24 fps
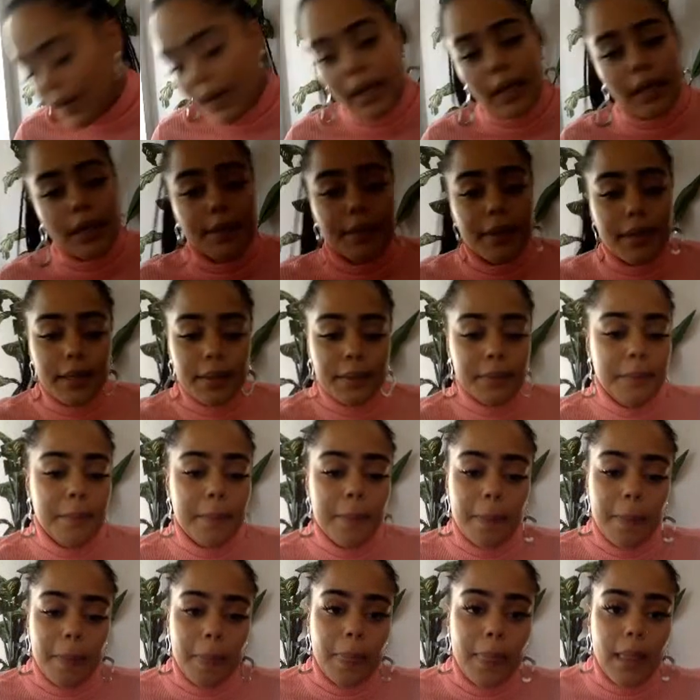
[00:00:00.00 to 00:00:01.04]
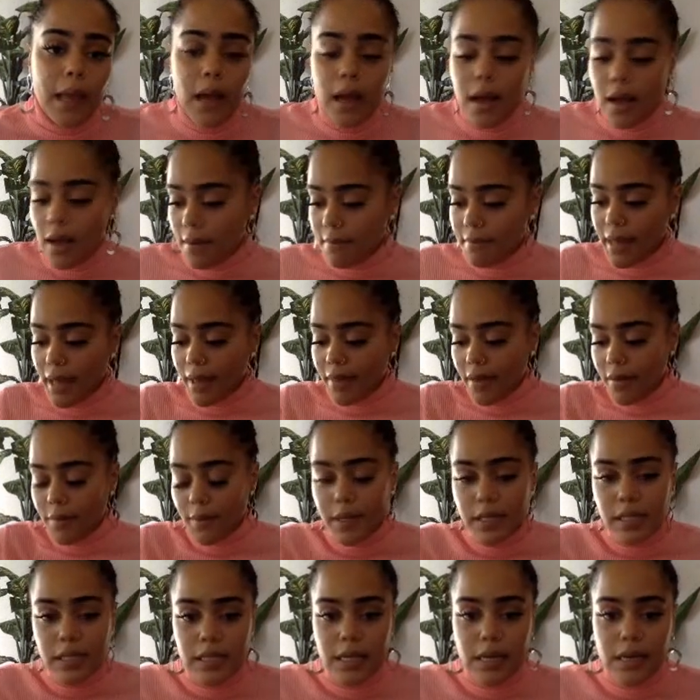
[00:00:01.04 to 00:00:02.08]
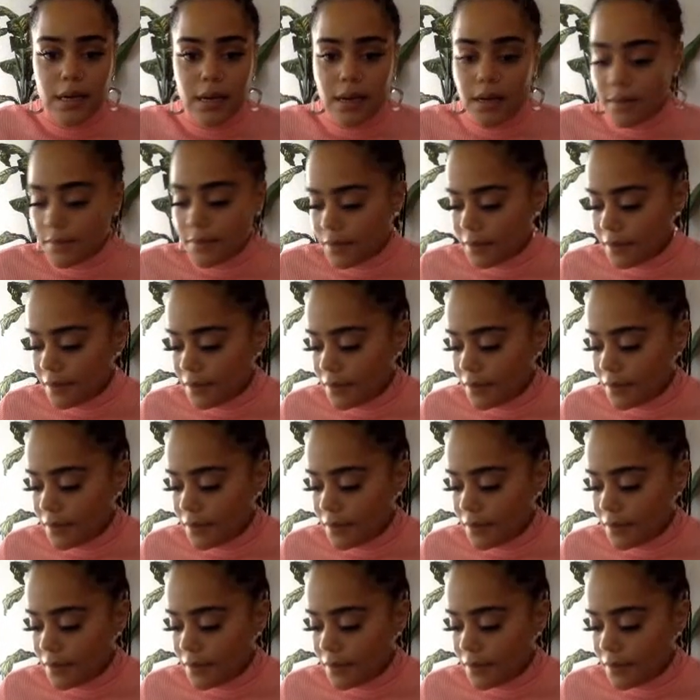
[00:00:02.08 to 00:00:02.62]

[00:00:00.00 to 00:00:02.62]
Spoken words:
anyway, now that we're set up,